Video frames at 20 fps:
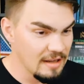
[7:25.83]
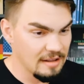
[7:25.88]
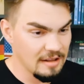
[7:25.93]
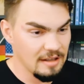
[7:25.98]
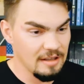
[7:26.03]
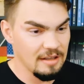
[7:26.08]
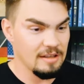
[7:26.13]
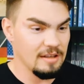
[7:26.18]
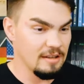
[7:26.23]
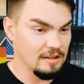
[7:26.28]

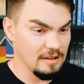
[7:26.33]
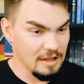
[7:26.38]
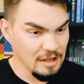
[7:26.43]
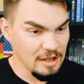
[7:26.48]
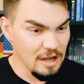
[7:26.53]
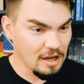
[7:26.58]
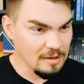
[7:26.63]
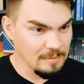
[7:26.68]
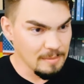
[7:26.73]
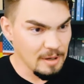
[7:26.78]
the
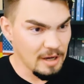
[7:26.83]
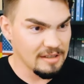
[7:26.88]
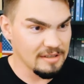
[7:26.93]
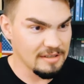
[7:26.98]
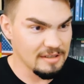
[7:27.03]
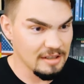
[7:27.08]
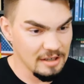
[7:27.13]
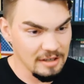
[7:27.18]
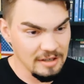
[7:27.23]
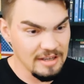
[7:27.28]
young
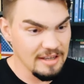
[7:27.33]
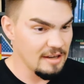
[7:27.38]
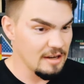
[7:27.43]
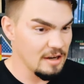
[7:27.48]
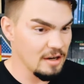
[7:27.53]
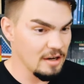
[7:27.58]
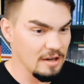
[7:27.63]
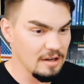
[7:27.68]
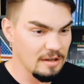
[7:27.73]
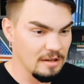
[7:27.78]
bucks that are
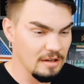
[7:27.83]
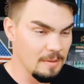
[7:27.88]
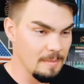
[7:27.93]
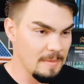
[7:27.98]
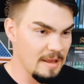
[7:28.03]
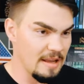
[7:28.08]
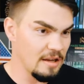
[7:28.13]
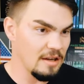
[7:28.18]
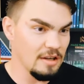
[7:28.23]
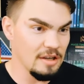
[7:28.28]
eager and
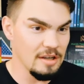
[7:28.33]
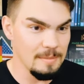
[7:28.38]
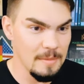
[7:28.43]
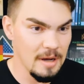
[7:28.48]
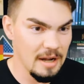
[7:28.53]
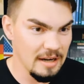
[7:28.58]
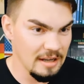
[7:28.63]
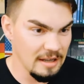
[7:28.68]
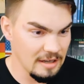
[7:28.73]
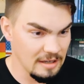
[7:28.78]
making good
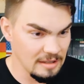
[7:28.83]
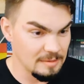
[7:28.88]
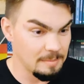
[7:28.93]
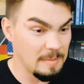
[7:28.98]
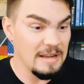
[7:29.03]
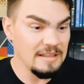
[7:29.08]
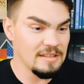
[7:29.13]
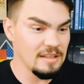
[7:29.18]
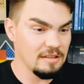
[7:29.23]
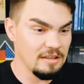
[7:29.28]
money, and it's
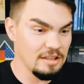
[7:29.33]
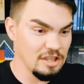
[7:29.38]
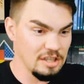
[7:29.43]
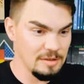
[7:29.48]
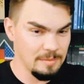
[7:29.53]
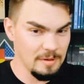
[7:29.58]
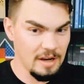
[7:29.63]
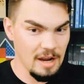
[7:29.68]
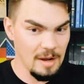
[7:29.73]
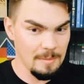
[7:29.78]
basically
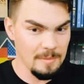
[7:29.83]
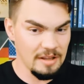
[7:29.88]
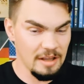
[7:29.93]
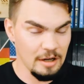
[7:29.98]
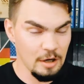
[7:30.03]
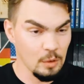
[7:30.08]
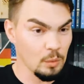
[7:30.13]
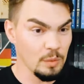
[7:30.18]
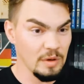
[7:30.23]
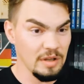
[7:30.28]
just becoming
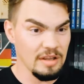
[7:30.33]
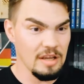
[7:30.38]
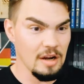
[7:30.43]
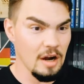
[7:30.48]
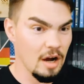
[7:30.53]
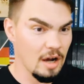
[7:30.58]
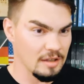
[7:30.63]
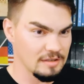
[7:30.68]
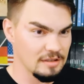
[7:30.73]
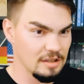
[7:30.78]
like a really
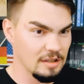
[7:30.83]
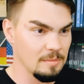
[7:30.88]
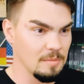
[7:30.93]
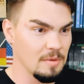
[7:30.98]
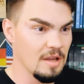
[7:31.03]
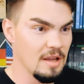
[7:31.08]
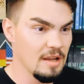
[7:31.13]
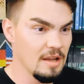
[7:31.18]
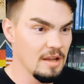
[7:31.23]
awesome